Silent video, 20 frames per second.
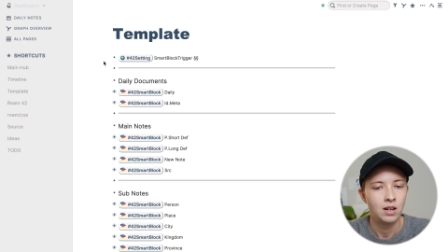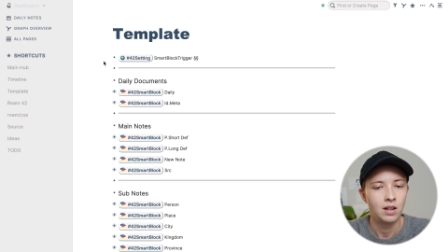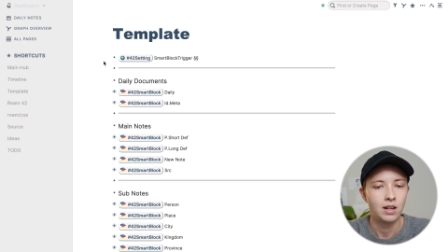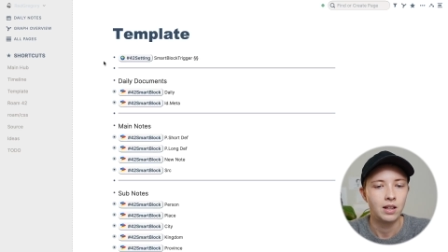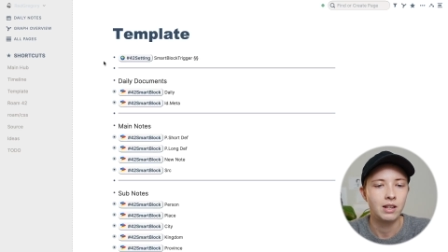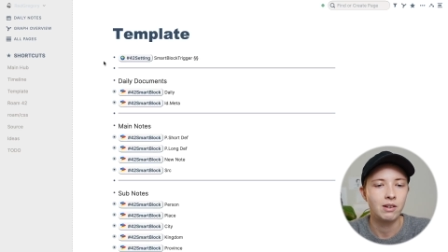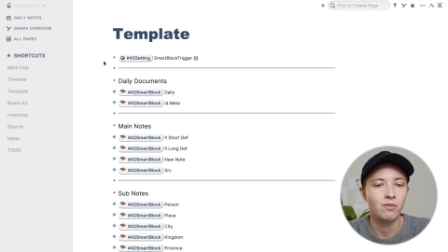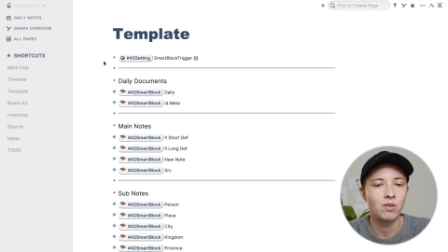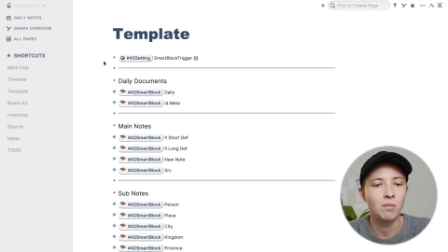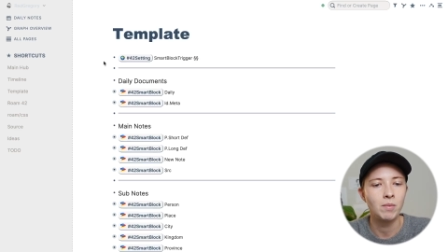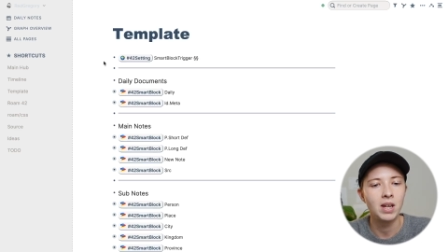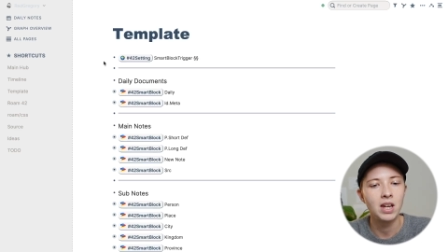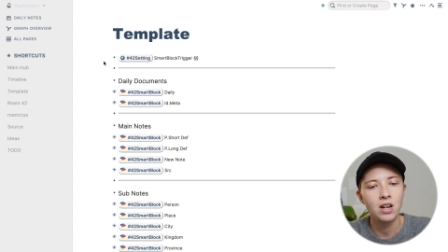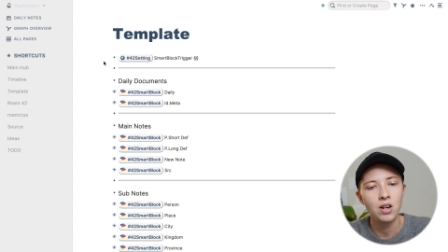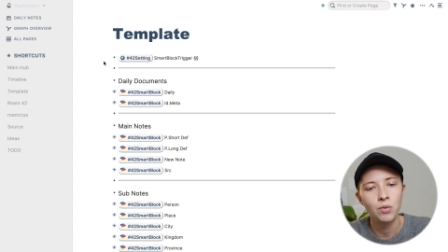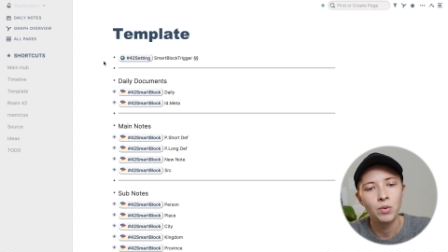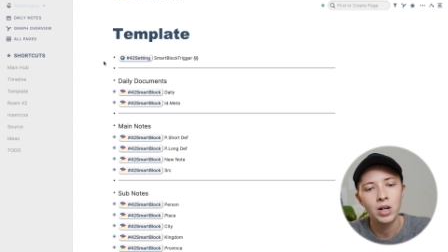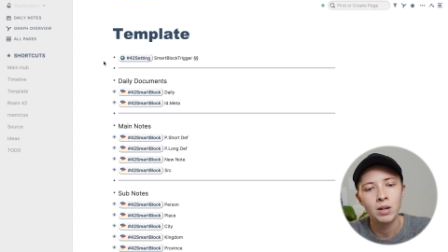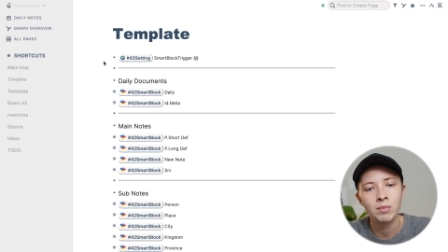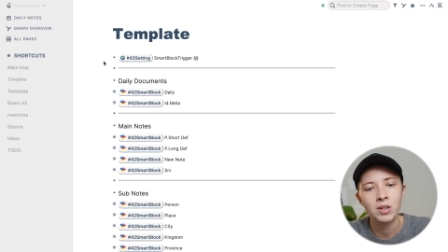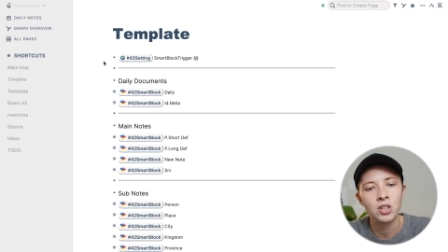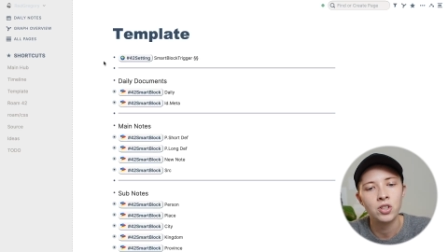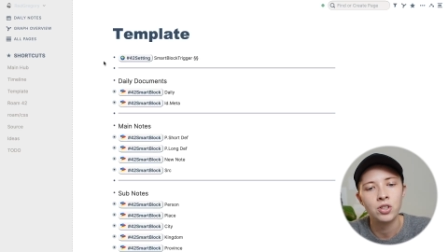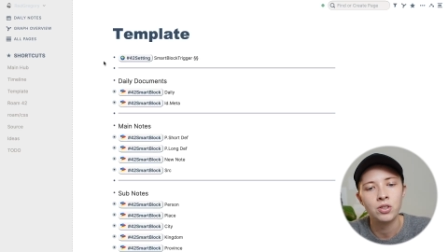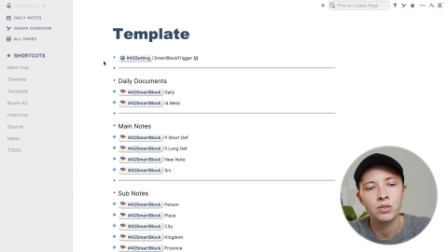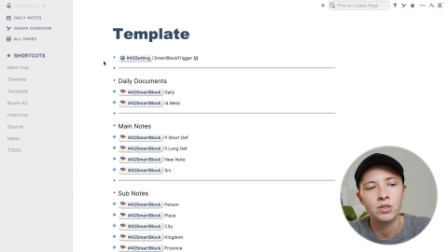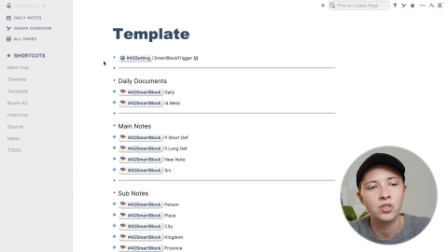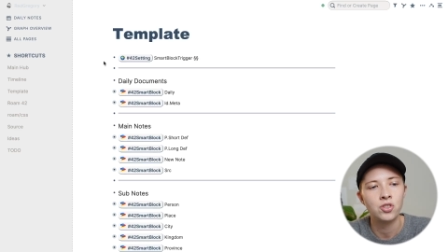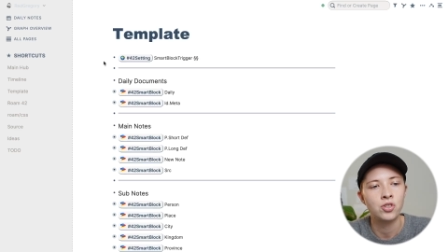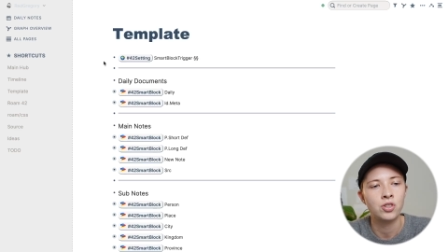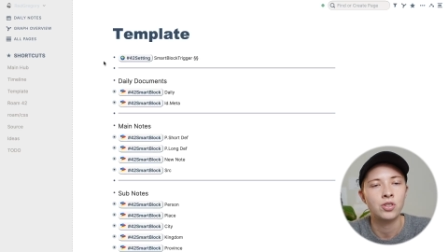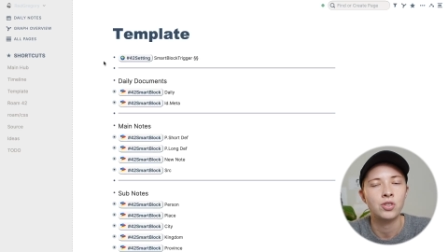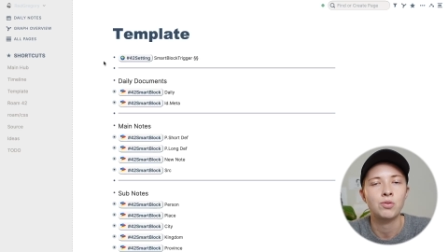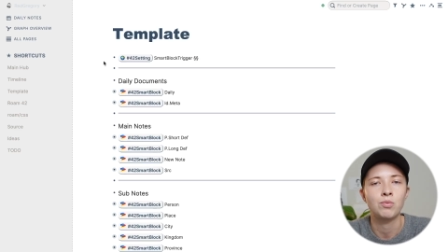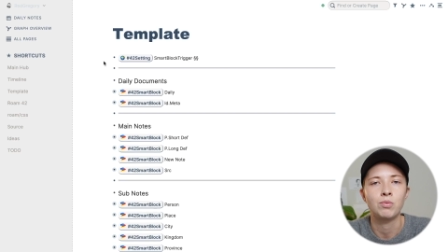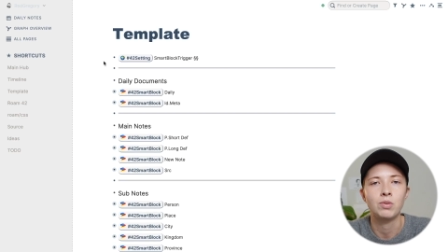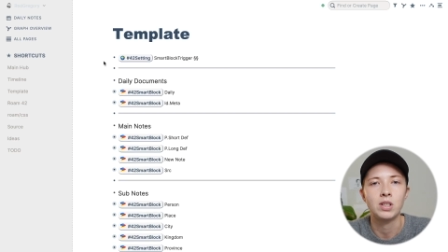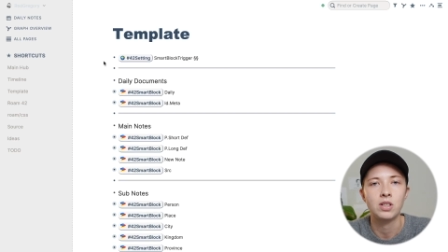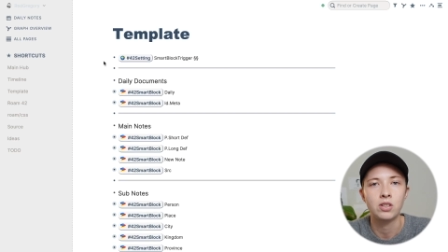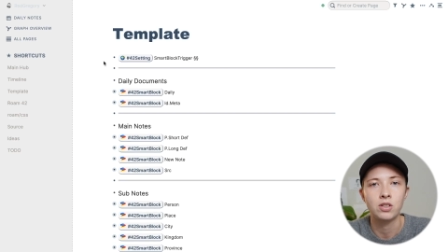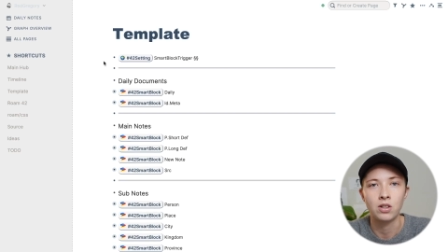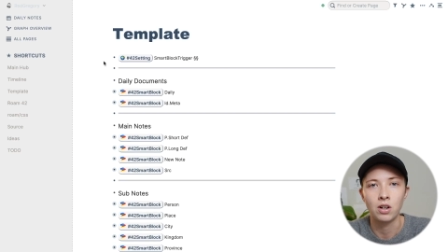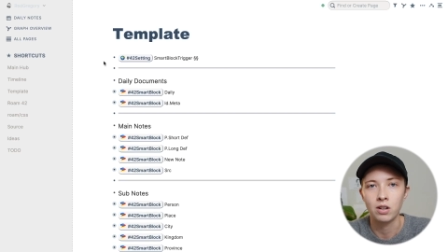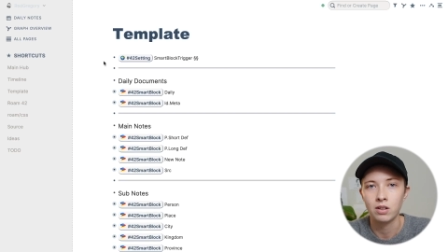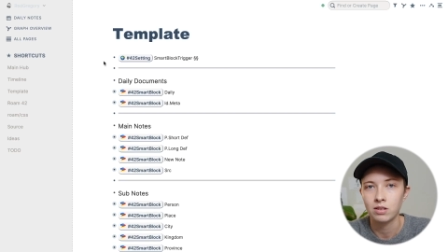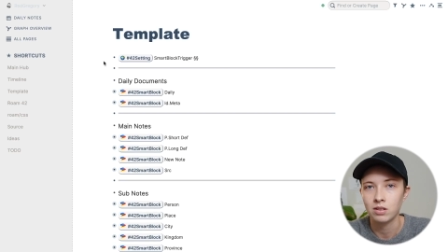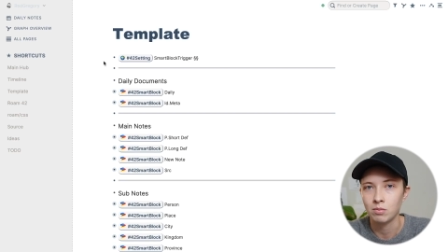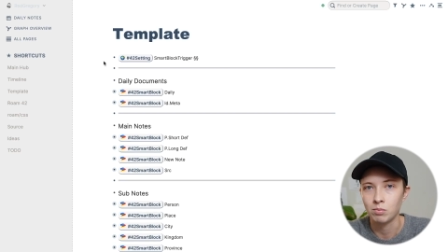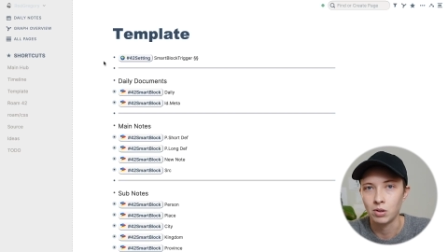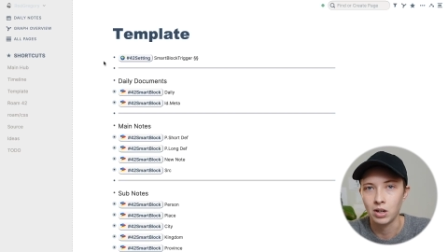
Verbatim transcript: And then from here, what I'm going to do is just restart the